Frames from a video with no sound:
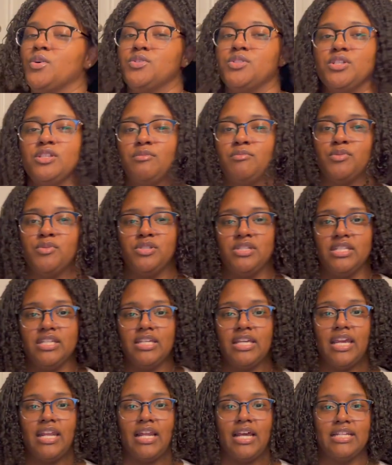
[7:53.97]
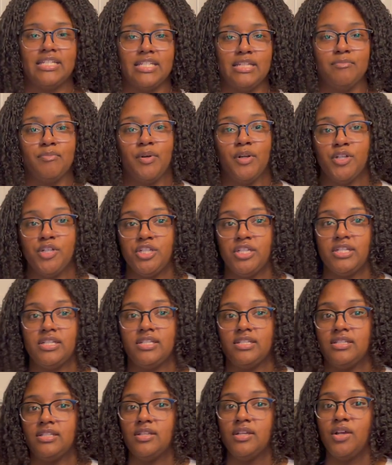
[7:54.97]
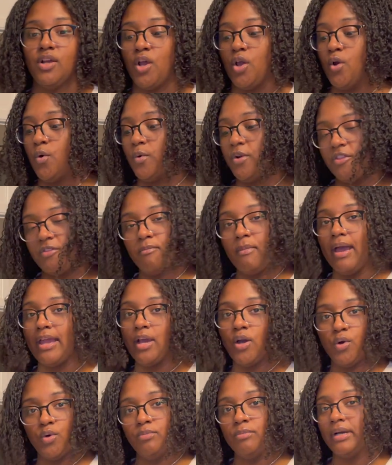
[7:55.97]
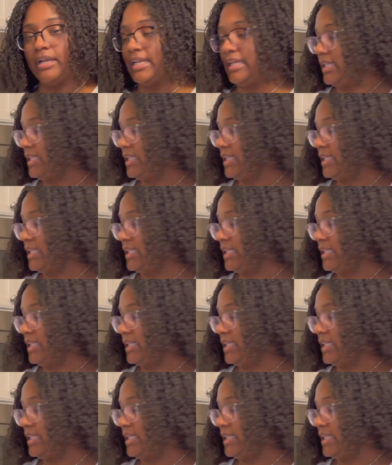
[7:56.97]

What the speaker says: to the boutique and I did purchase with my own money.